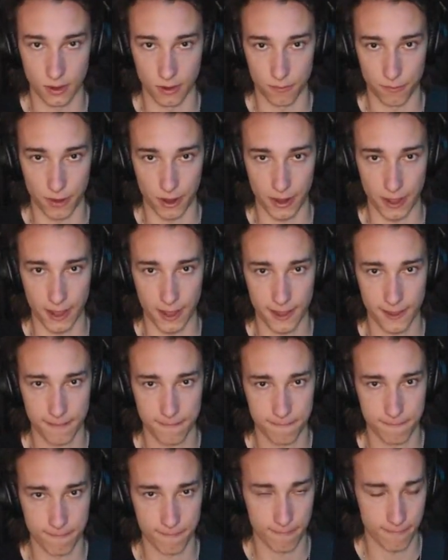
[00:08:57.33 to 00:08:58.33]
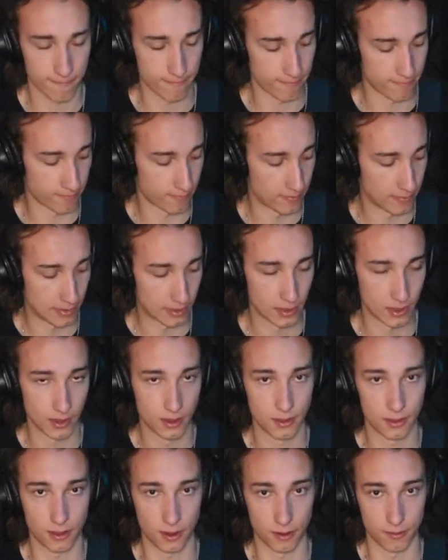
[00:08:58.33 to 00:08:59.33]
3rd fret A,
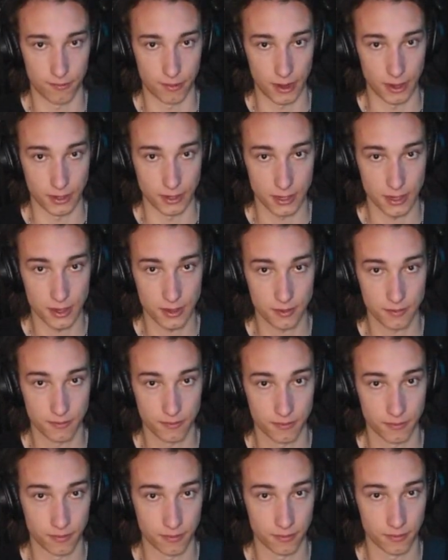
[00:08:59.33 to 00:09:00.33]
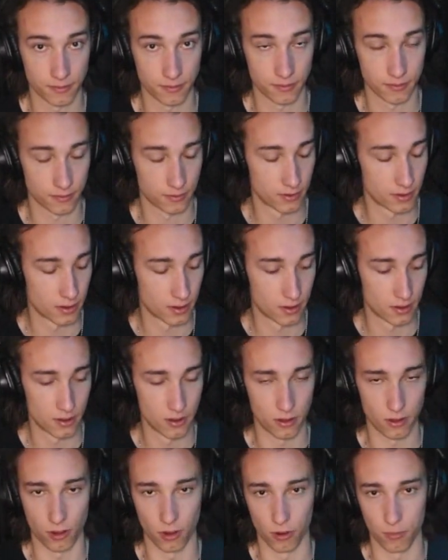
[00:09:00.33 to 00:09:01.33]
3rd fret D,
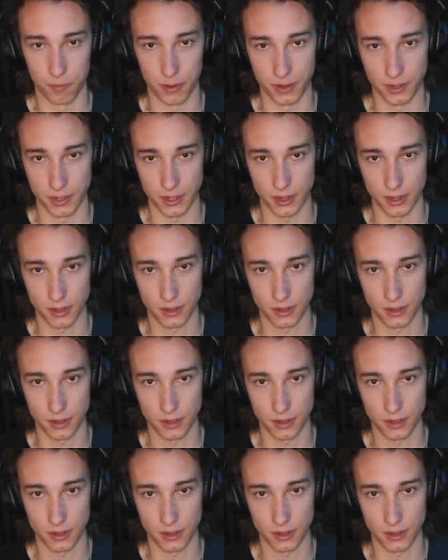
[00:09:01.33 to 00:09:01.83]
open